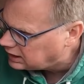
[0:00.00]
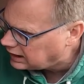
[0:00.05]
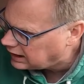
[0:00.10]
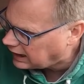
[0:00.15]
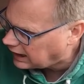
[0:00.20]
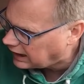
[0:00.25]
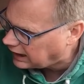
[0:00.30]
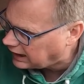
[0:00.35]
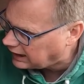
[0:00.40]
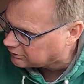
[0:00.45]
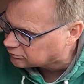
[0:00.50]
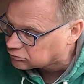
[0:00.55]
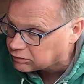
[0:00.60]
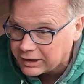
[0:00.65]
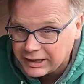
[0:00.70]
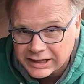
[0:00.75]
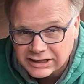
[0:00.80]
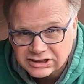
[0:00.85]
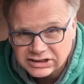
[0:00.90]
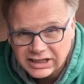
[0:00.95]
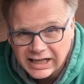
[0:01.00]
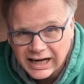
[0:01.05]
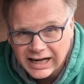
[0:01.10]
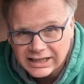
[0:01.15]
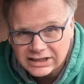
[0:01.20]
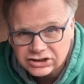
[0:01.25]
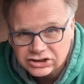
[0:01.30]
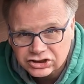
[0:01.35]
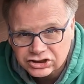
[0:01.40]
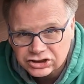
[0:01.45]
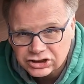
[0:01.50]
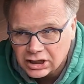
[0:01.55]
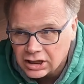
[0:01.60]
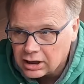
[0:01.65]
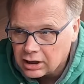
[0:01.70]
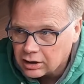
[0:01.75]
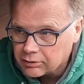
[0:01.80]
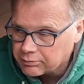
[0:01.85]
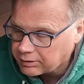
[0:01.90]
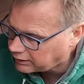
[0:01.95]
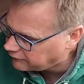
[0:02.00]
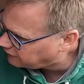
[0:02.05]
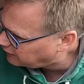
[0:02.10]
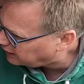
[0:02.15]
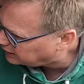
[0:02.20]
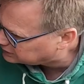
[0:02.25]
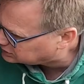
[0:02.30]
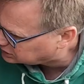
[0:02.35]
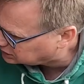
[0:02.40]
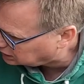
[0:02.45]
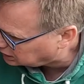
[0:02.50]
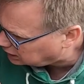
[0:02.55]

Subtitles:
reattach, they've had